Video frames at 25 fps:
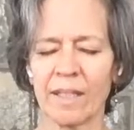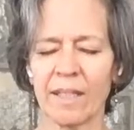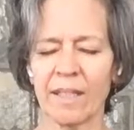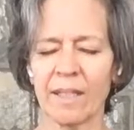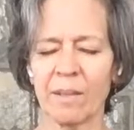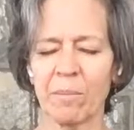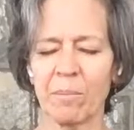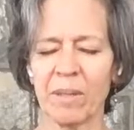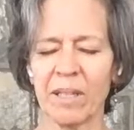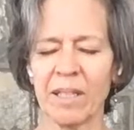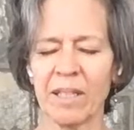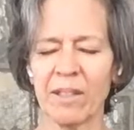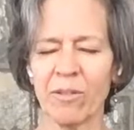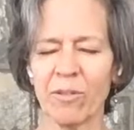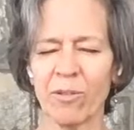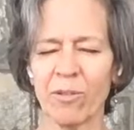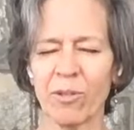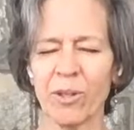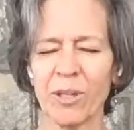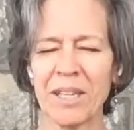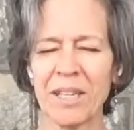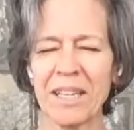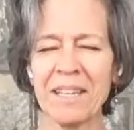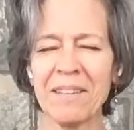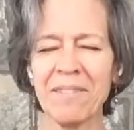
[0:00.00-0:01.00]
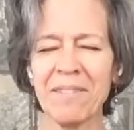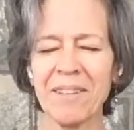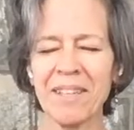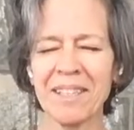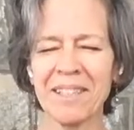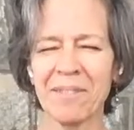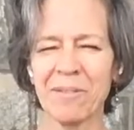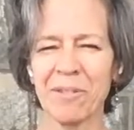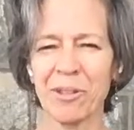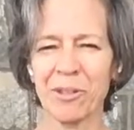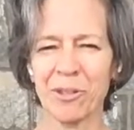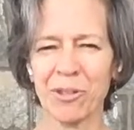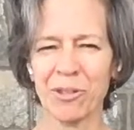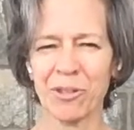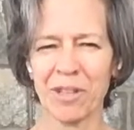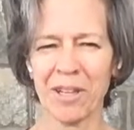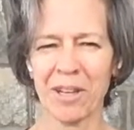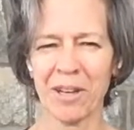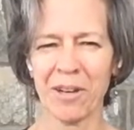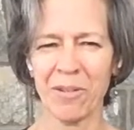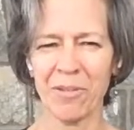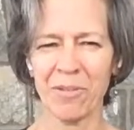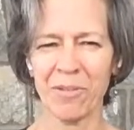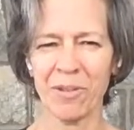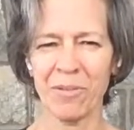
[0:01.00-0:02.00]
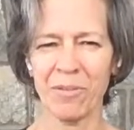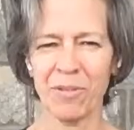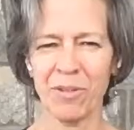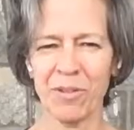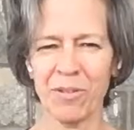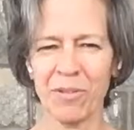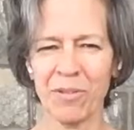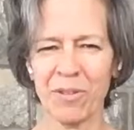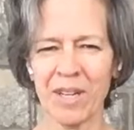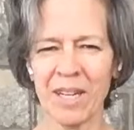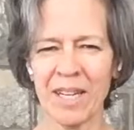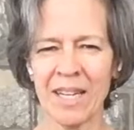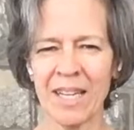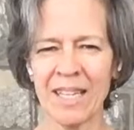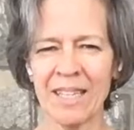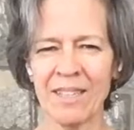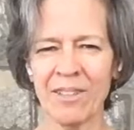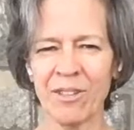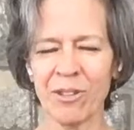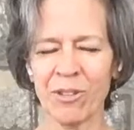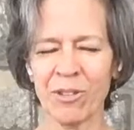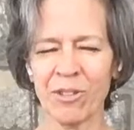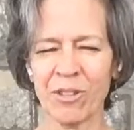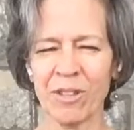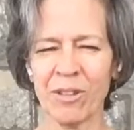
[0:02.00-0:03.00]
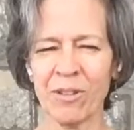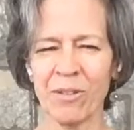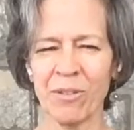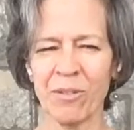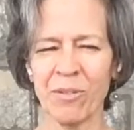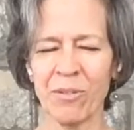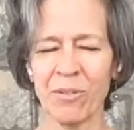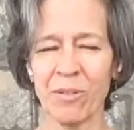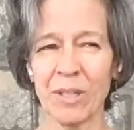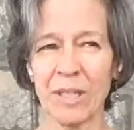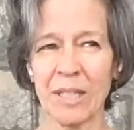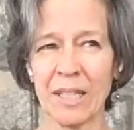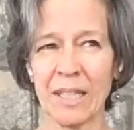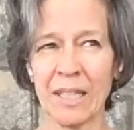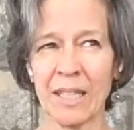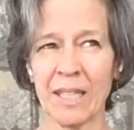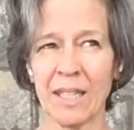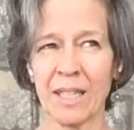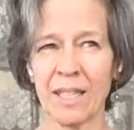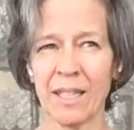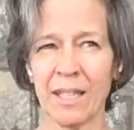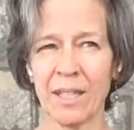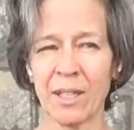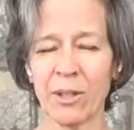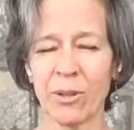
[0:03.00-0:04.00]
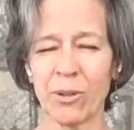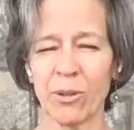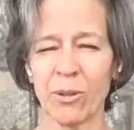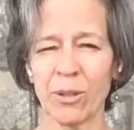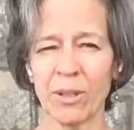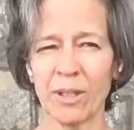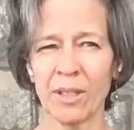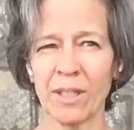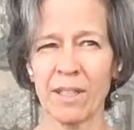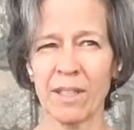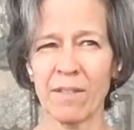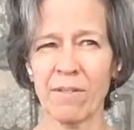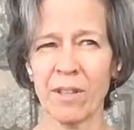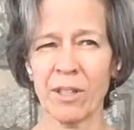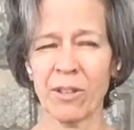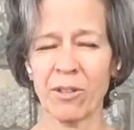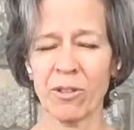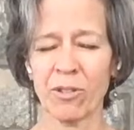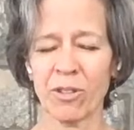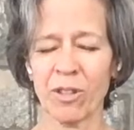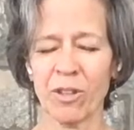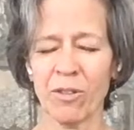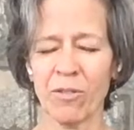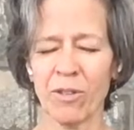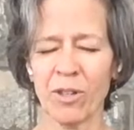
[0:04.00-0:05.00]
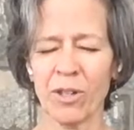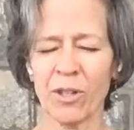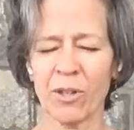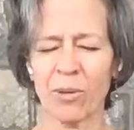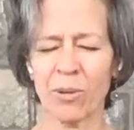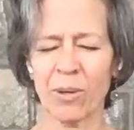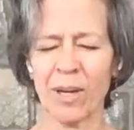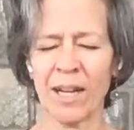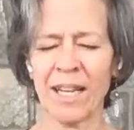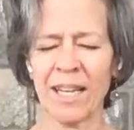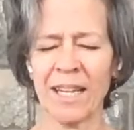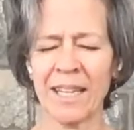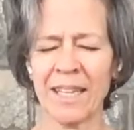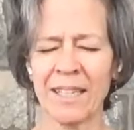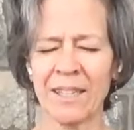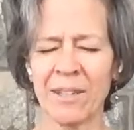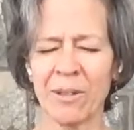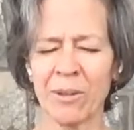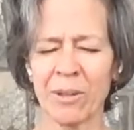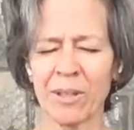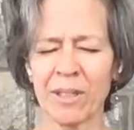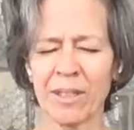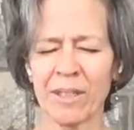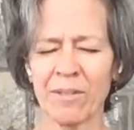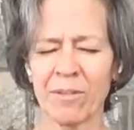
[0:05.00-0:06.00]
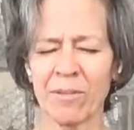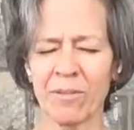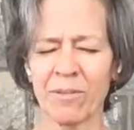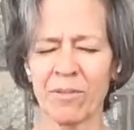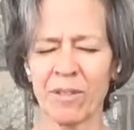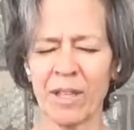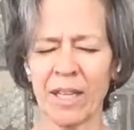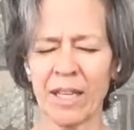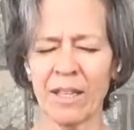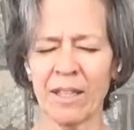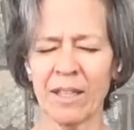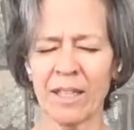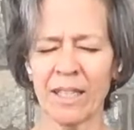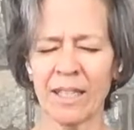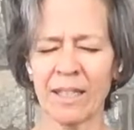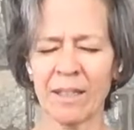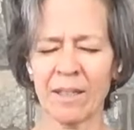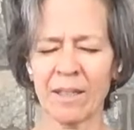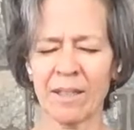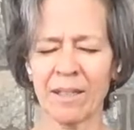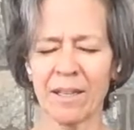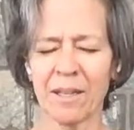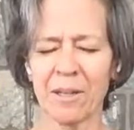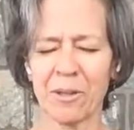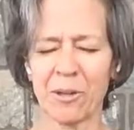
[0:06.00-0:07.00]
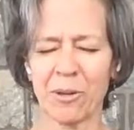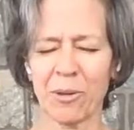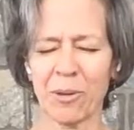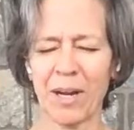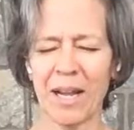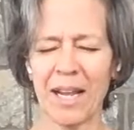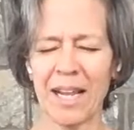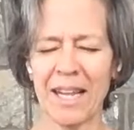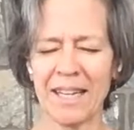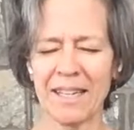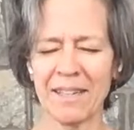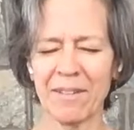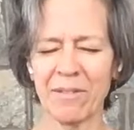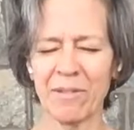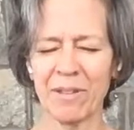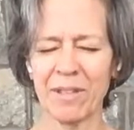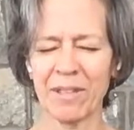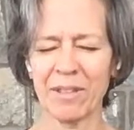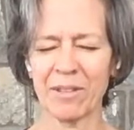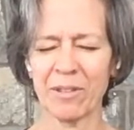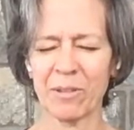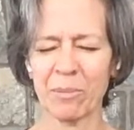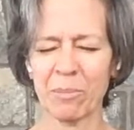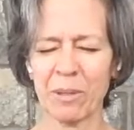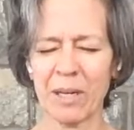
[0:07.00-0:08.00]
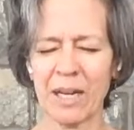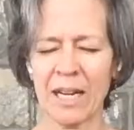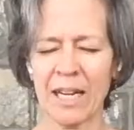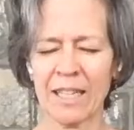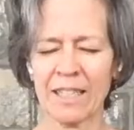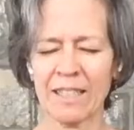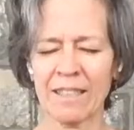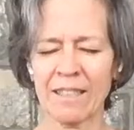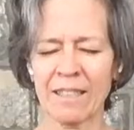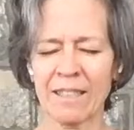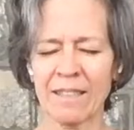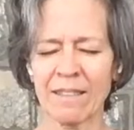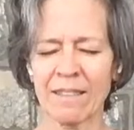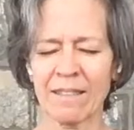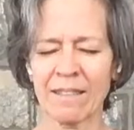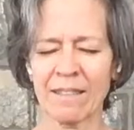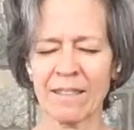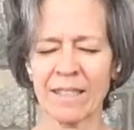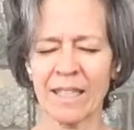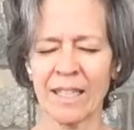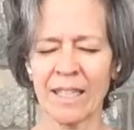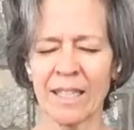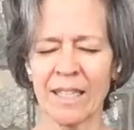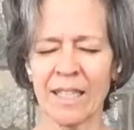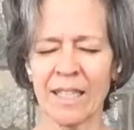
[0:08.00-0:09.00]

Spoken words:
and being forgiving of yourself if you find yourself giving yourself a grade or a failing grade of this practice,